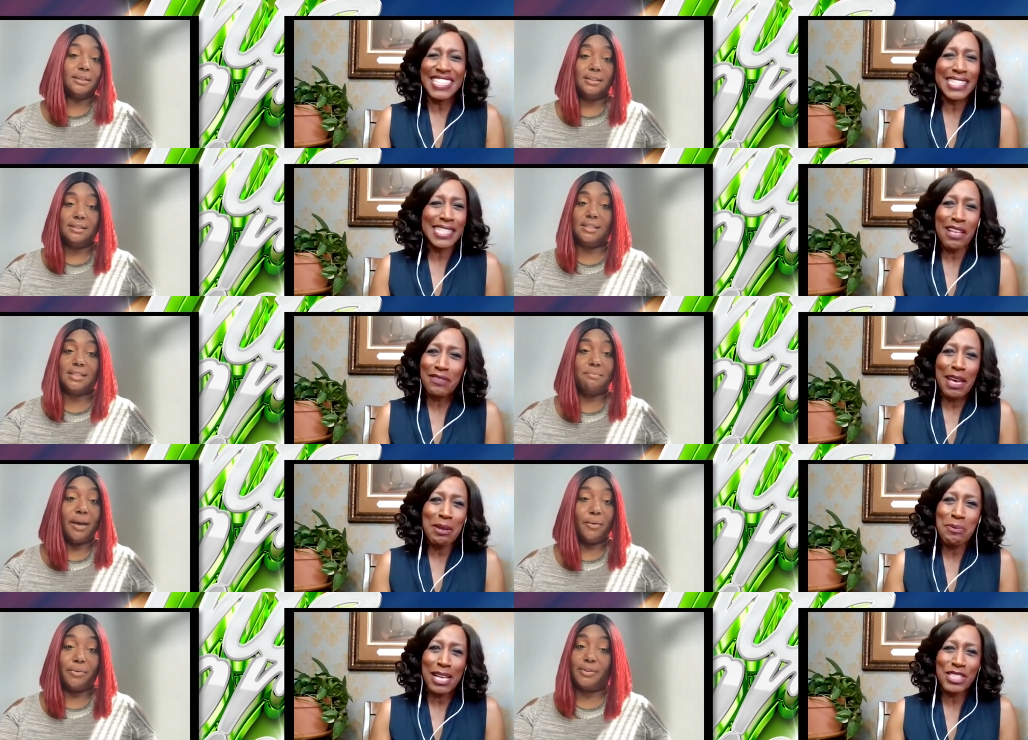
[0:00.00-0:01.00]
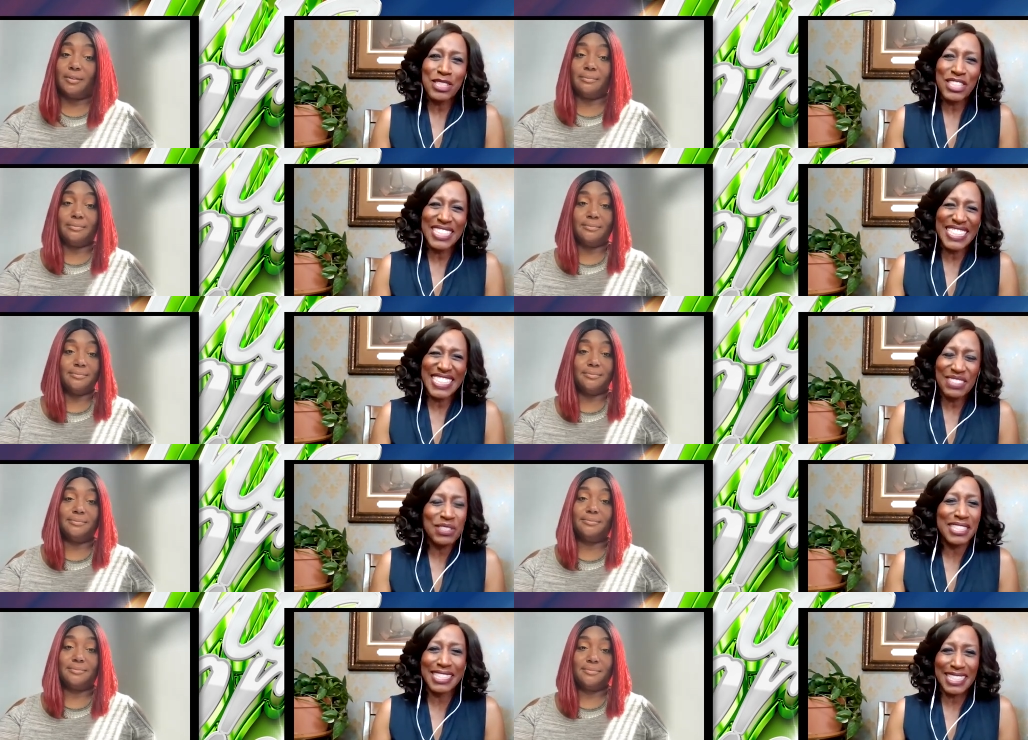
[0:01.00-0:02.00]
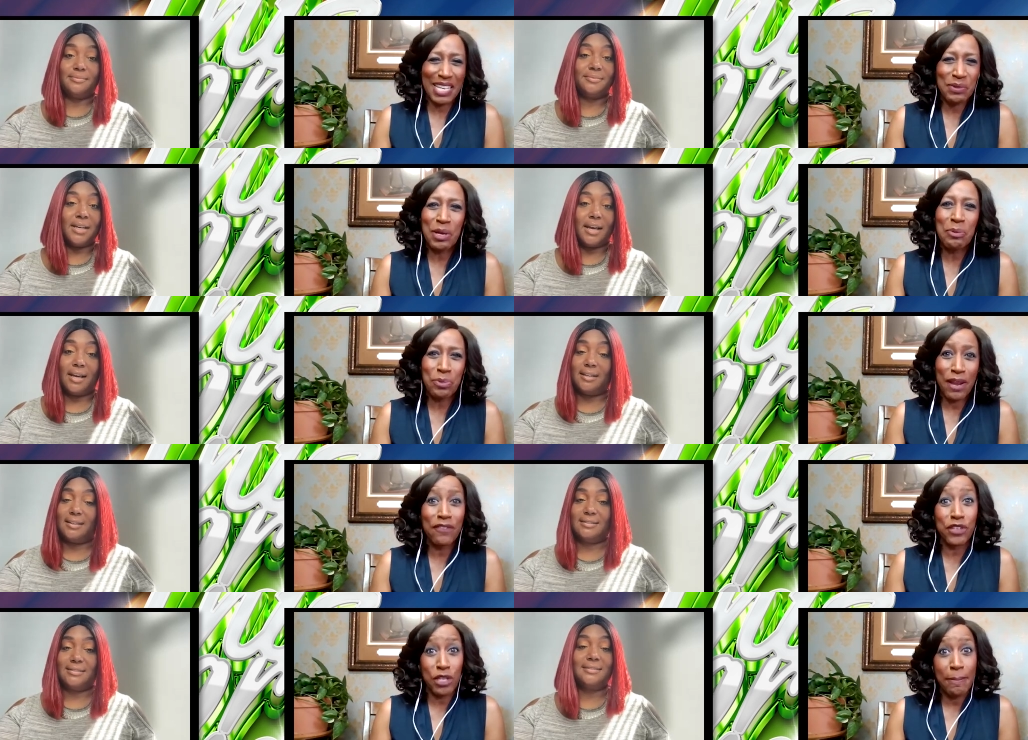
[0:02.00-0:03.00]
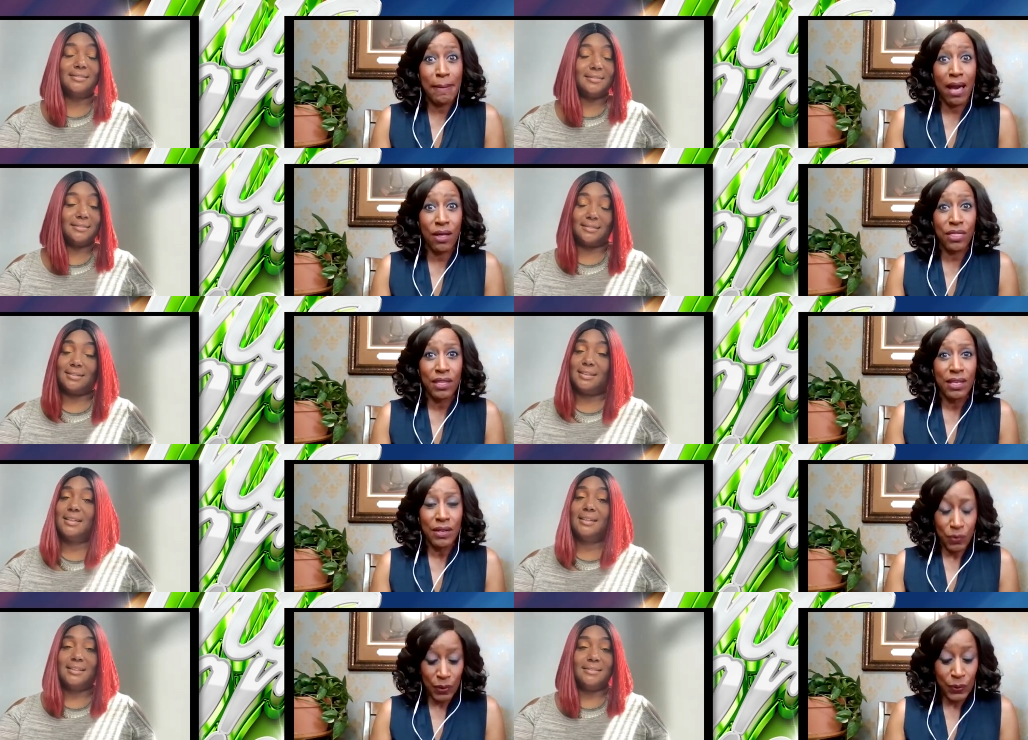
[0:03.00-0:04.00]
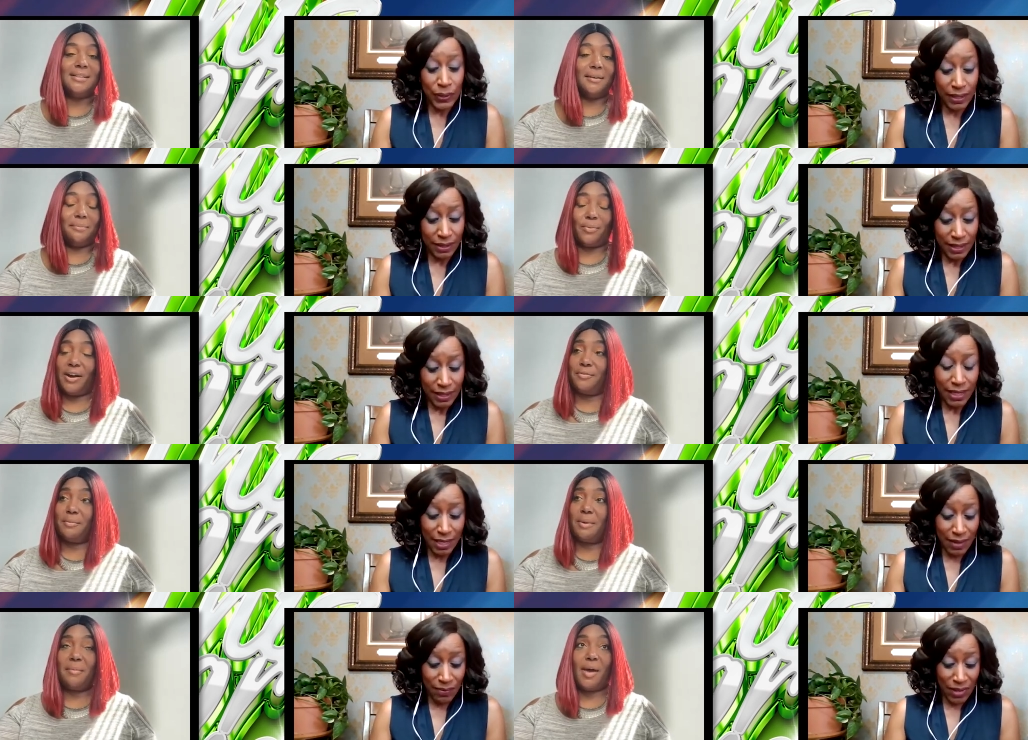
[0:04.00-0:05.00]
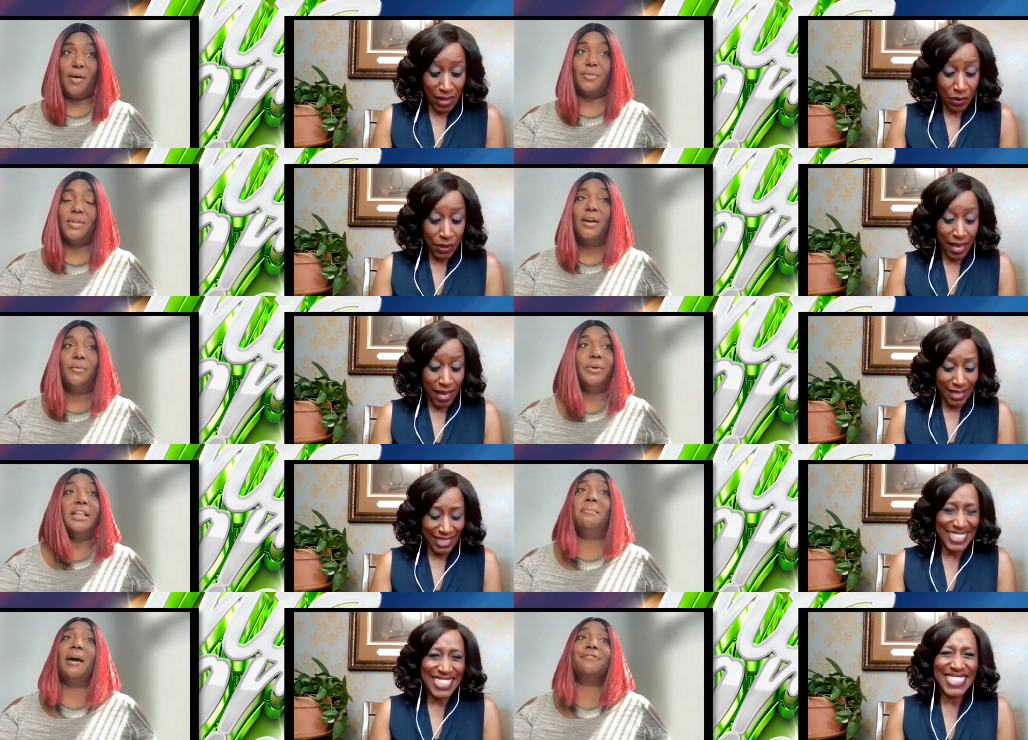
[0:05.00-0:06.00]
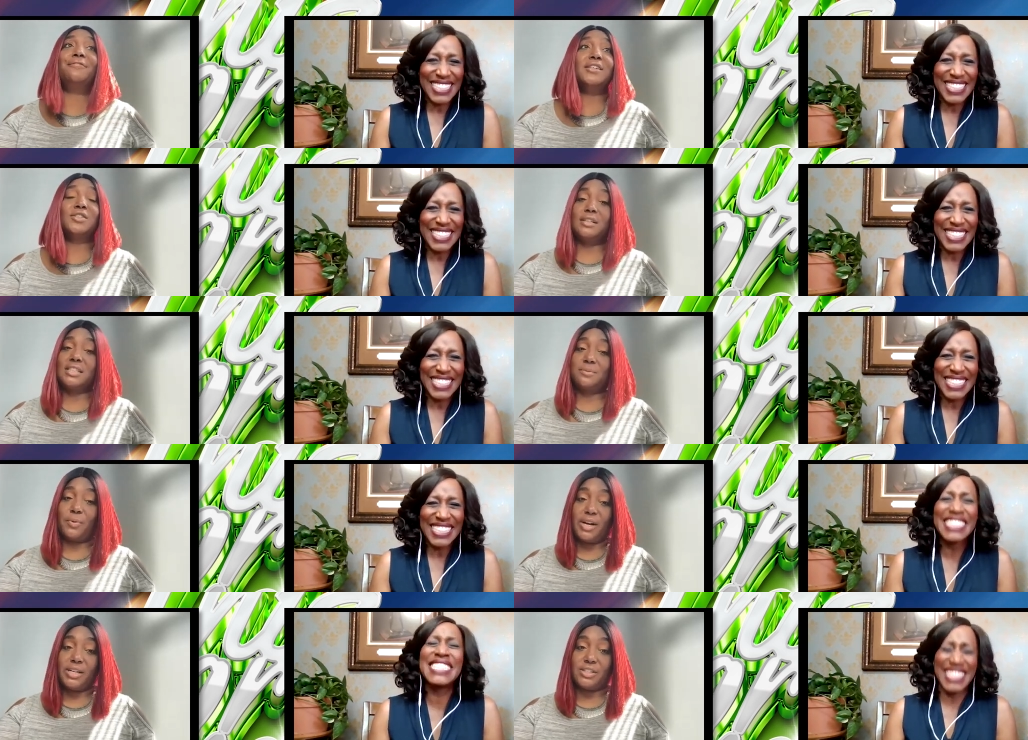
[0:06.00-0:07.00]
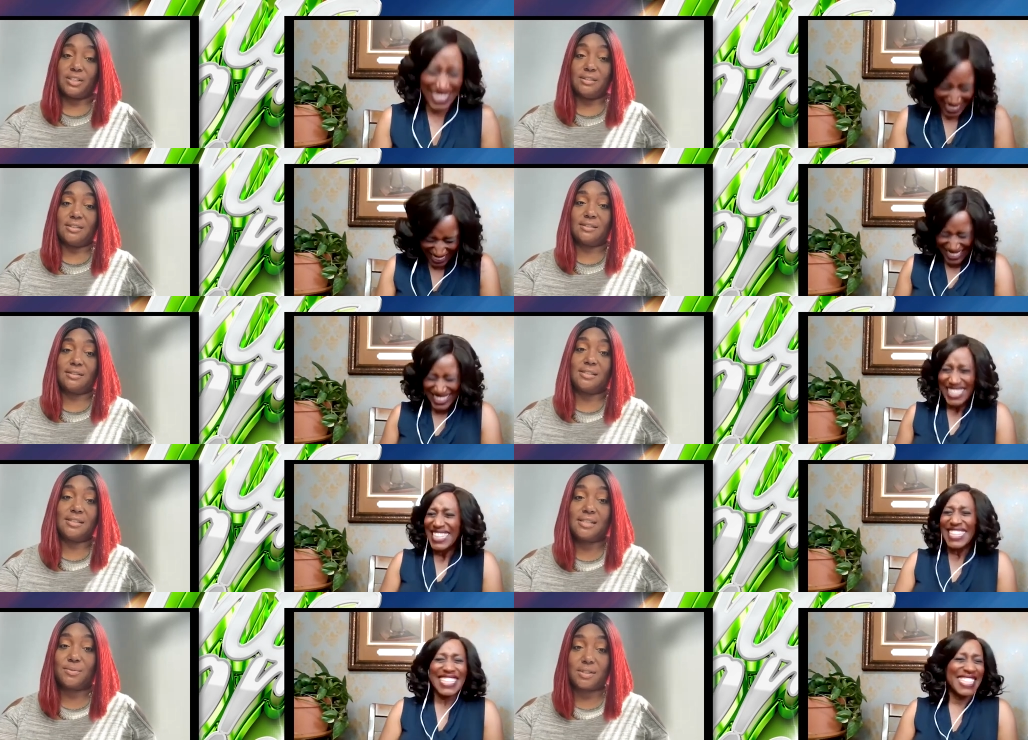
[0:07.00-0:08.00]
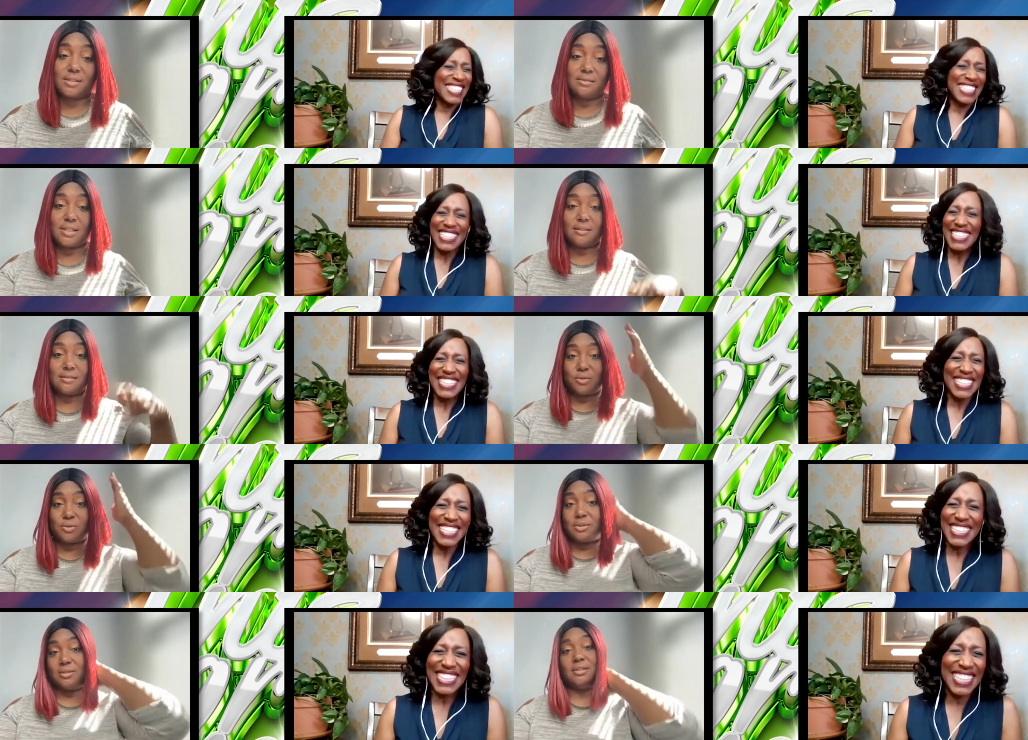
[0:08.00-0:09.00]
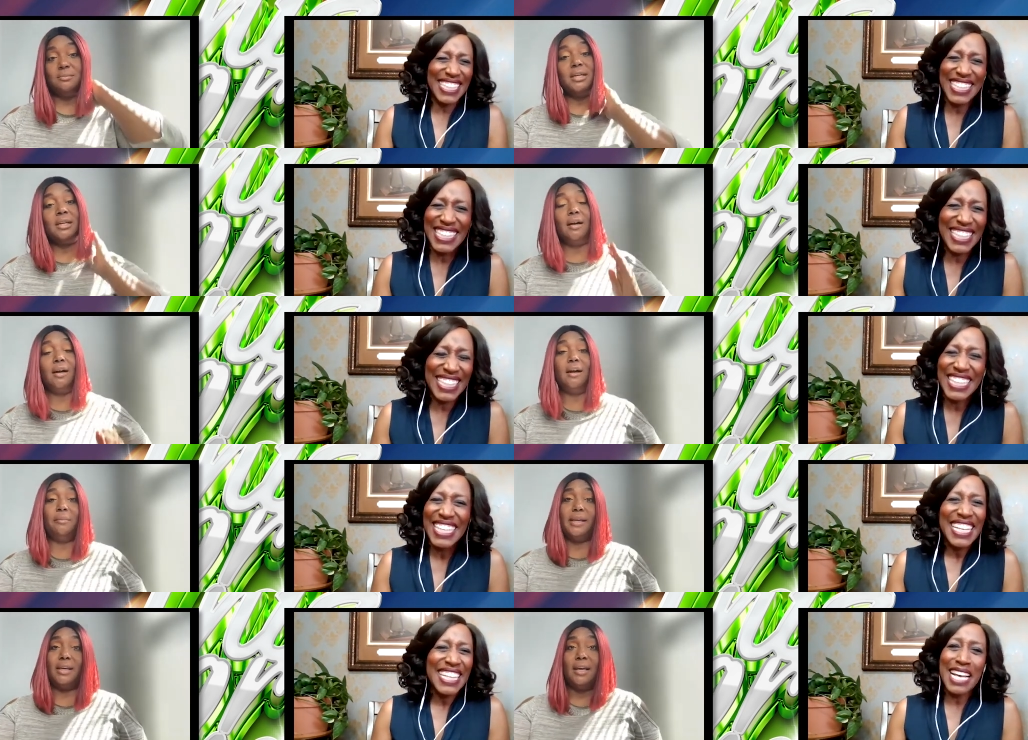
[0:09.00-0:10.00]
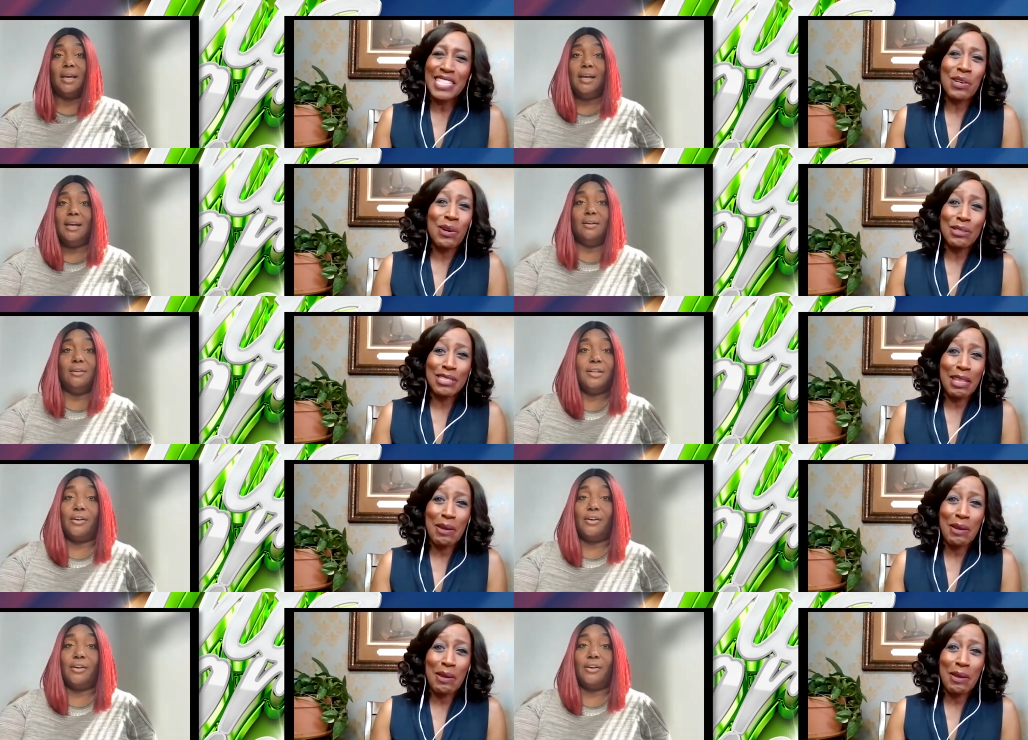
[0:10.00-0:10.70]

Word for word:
Speaker 1: I this just love mouth. That about you. What you yeah. say? We're going to pray for your mouth. We yeah, will. Pray for my
Speaker 2: mouth. Okay. Really, my facial expressions, because that's what's going to tell the truth in a in a heartbeat. That's oh, a whole